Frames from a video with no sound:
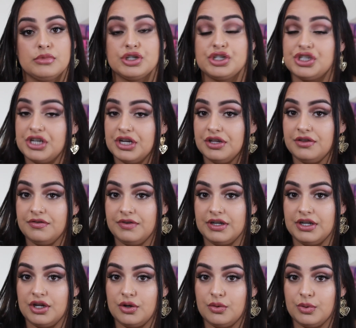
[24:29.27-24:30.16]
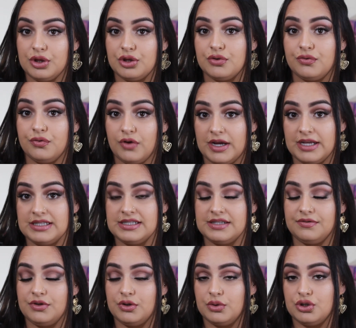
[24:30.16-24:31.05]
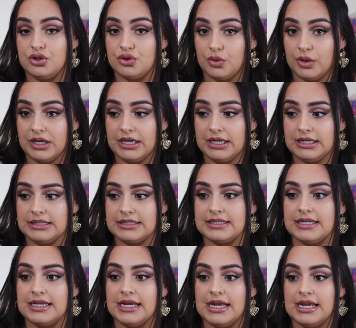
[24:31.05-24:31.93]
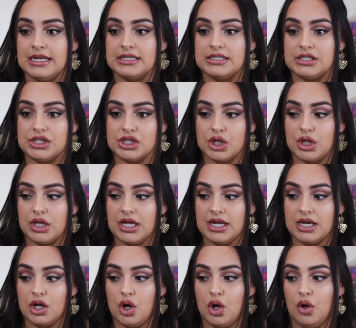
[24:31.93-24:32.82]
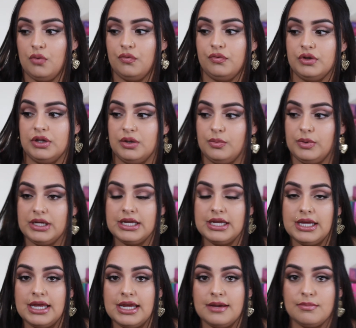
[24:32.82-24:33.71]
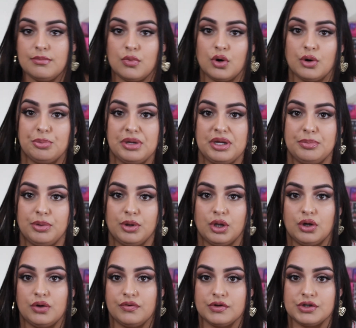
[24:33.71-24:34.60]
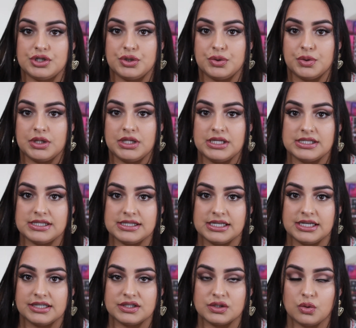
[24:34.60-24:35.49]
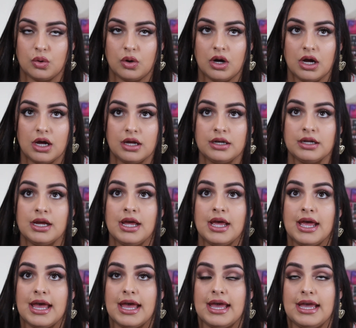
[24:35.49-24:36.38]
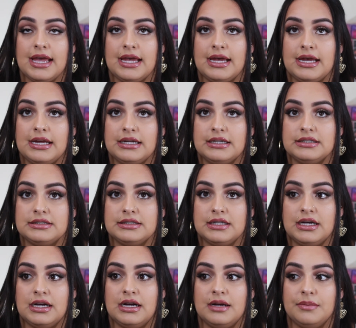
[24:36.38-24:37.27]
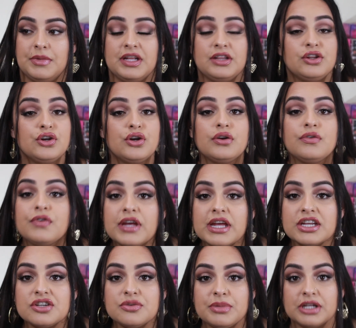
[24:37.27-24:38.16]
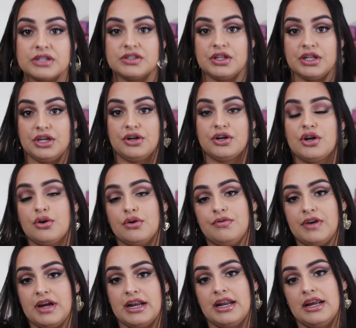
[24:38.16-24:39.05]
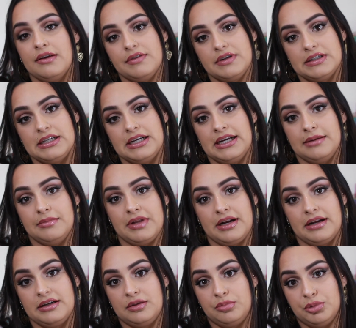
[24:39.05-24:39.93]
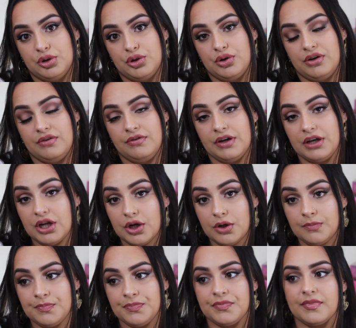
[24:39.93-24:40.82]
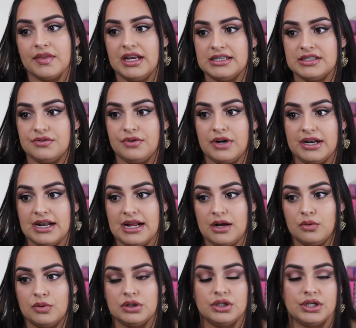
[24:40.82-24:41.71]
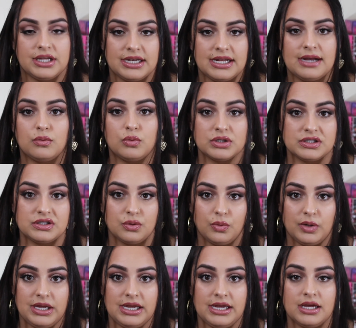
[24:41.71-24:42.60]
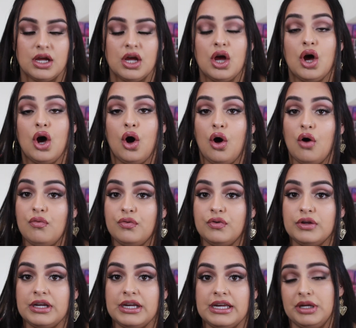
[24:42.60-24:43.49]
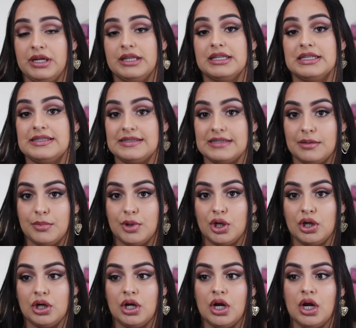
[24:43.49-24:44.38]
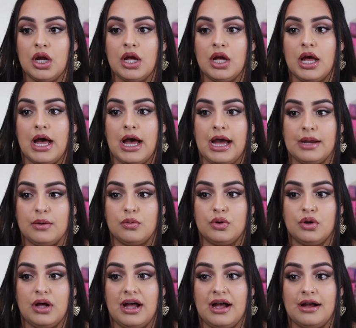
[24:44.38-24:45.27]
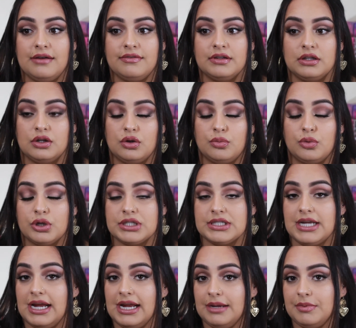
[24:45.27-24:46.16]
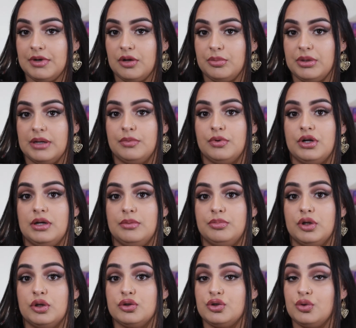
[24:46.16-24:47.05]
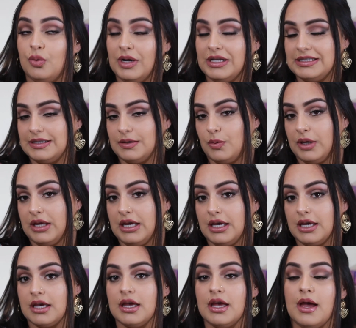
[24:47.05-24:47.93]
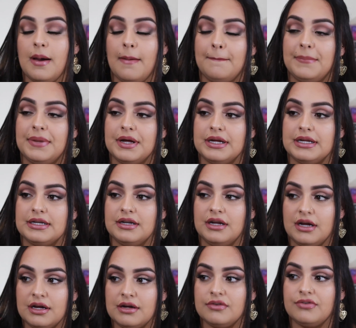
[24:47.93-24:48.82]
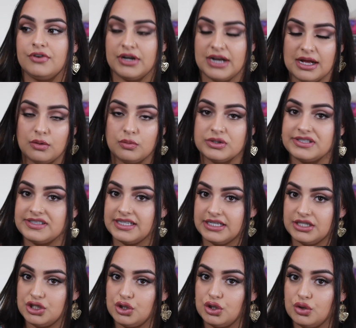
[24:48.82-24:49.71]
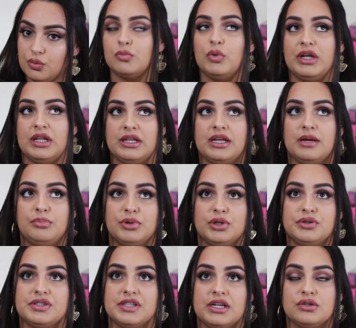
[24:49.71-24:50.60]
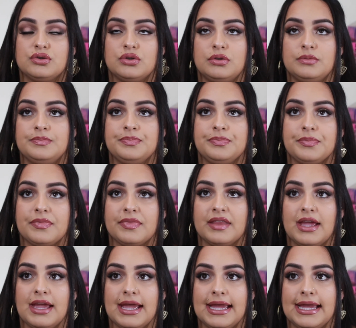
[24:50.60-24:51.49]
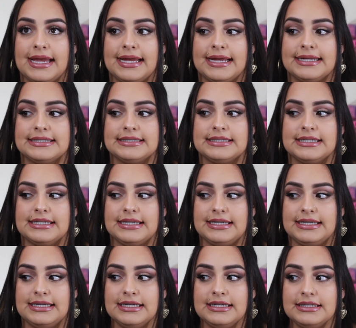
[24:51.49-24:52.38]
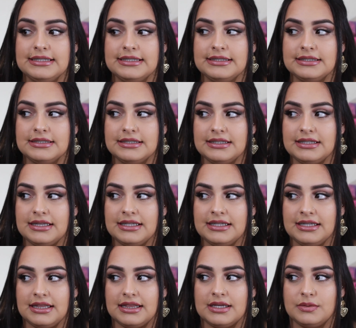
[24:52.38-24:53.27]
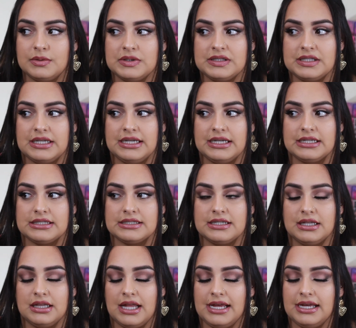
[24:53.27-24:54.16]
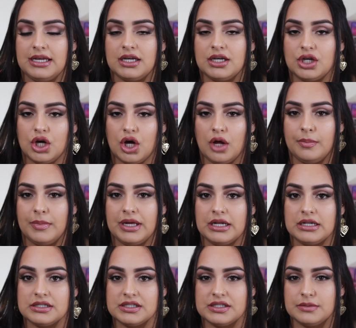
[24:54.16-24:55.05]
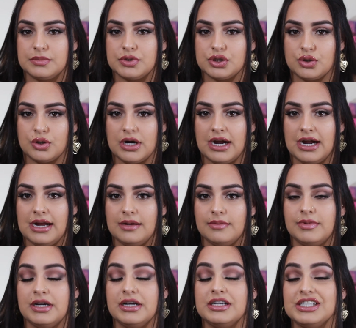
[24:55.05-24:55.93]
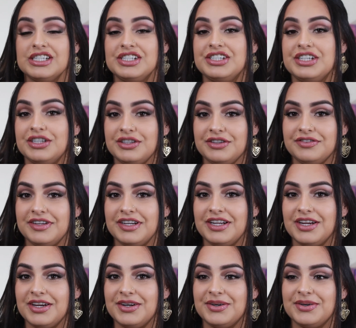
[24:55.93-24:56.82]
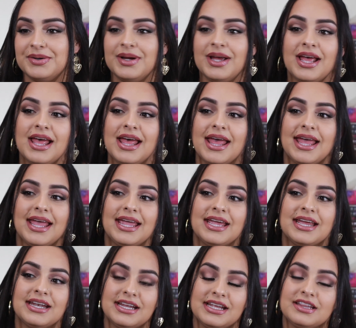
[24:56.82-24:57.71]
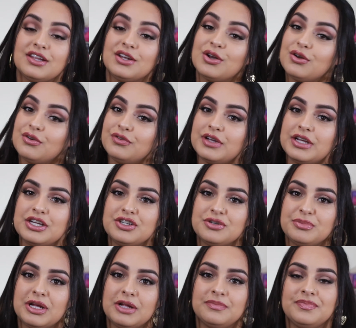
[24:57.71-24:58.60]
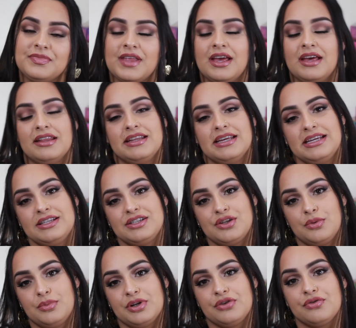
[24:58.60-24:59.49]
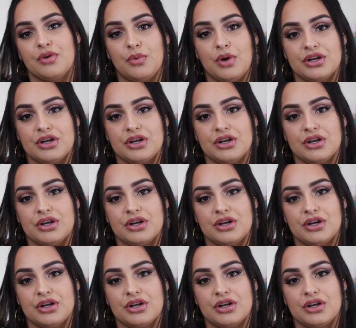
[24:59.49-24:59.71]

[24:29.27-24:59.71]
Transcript: Share the video with your friends if you enjoyed it, so that hopefully we can get more people over to the Sica squad, and hit the notification bell so that you're notified every time that I upload a video. As of right now, we're looking at once a week. Hopefully in the summer I will have a little more time and I'll be able to upload twice a week, but for now we're sticking to the weekly upload schedule. And yeah, I think that was it. Like, comment, subscribe, share the video, and hit the notification bell. Thanks so much for